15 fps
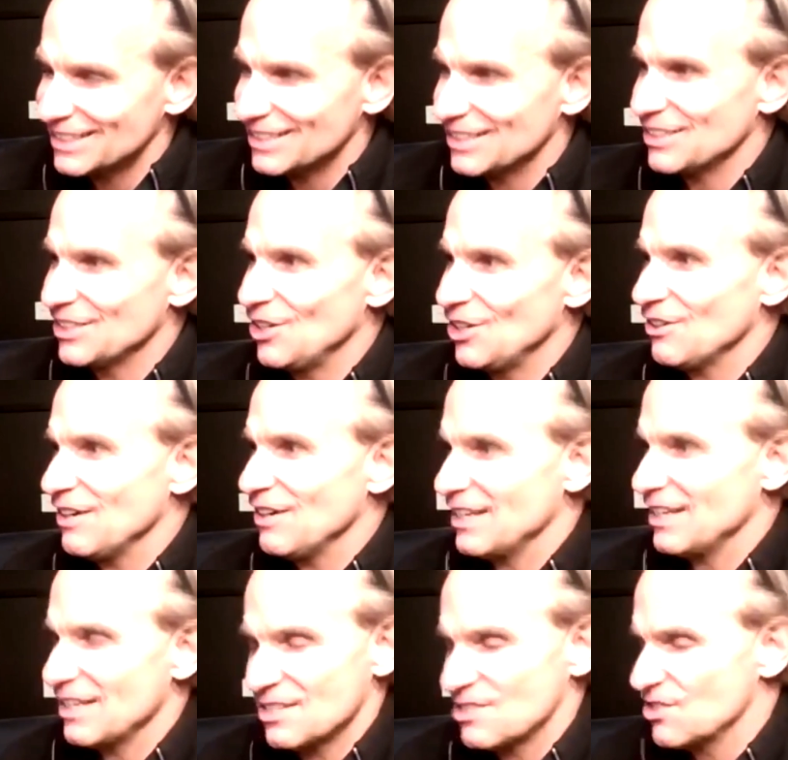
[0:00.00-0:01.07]
and
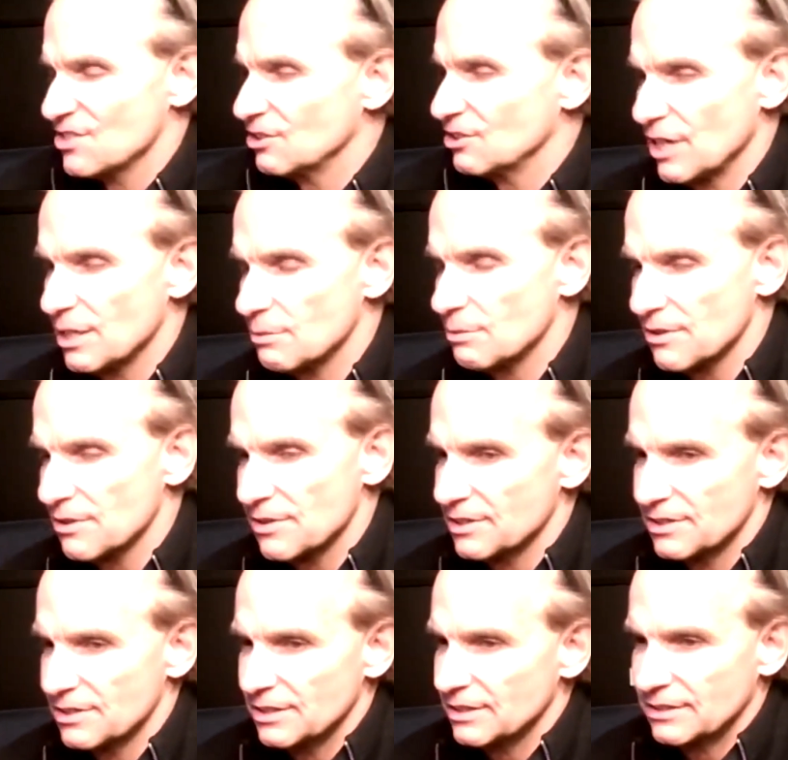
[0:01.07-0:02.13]
it's just incredible,
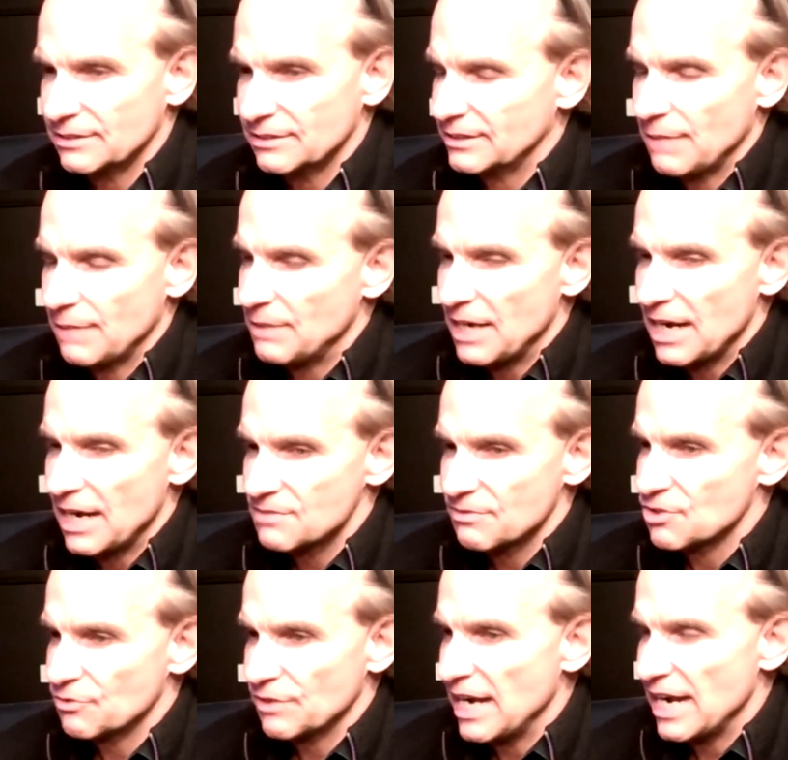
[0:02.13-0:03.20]
the KPIs
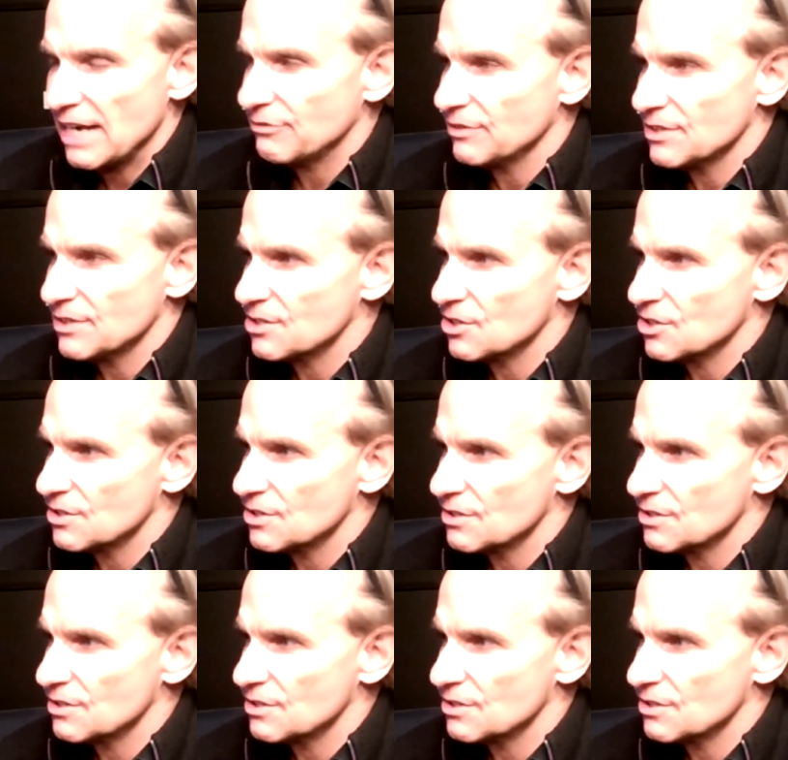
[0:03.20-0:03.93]
which we have. It's just,